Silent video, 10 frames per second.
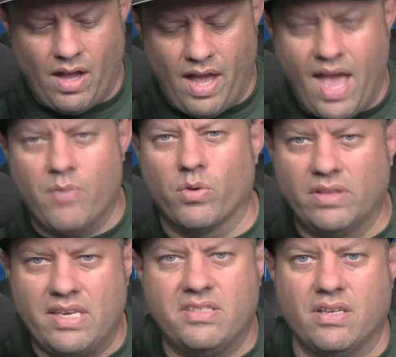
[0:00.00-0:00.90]
and
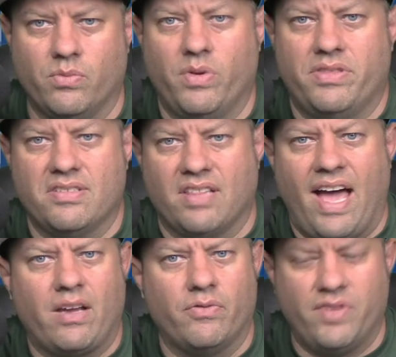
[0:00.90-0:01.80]
released it with this
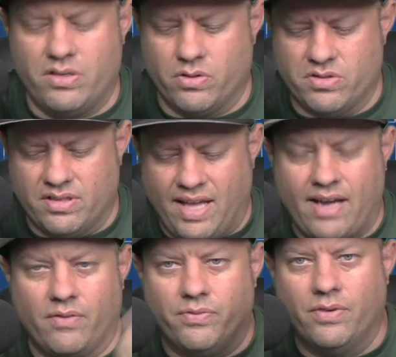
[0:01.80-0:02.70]
lack of features and
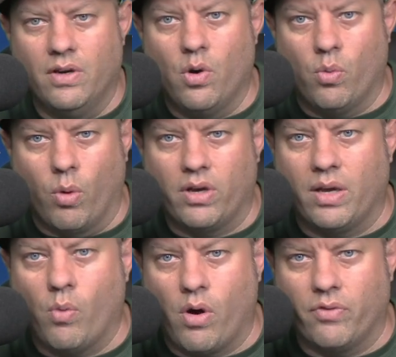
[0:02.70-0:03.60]
lack of
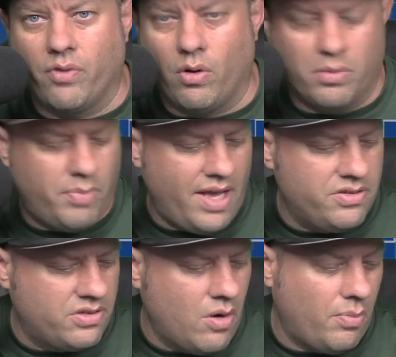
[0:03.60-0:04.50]
working waterfall and band
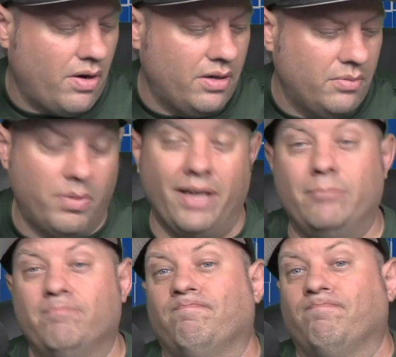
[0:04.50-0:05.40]
scope on it. But
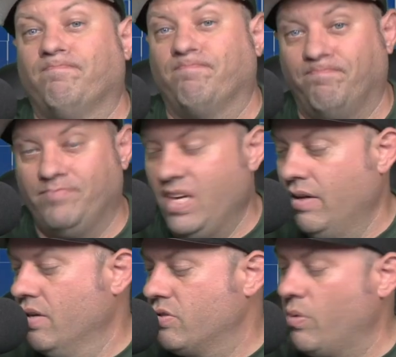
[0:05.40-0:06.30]

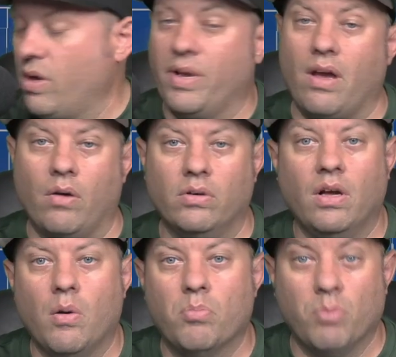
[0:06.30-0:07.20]
so there we go.
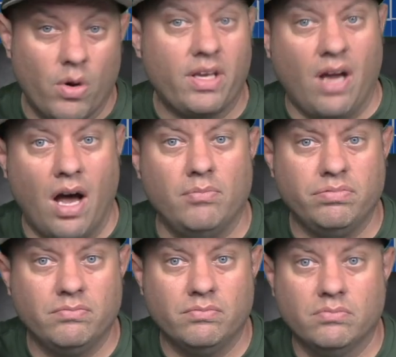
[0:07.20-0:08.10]
More to come.
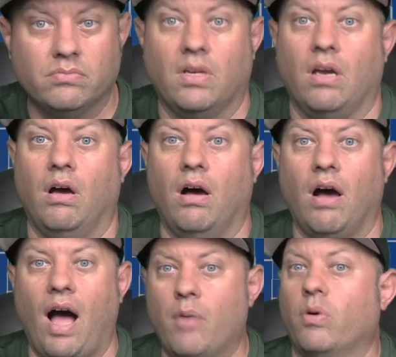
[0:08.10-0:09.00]

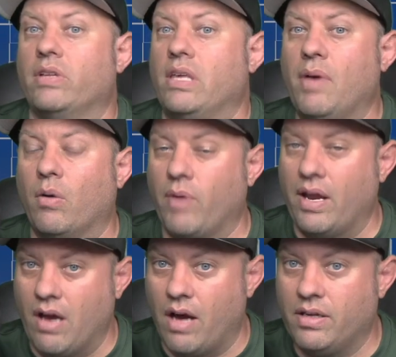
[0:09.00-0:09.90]
Uh, I will email
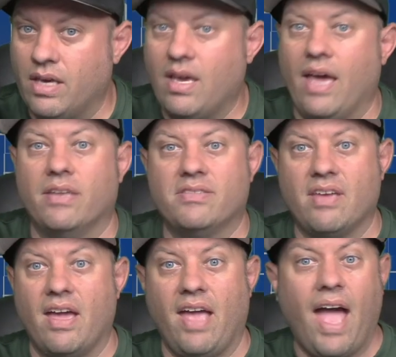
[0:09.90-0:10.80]
Radioddity and
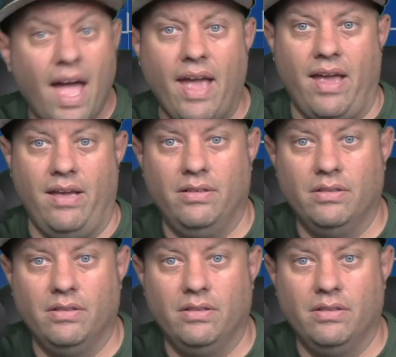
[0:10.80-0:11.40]
say, hey,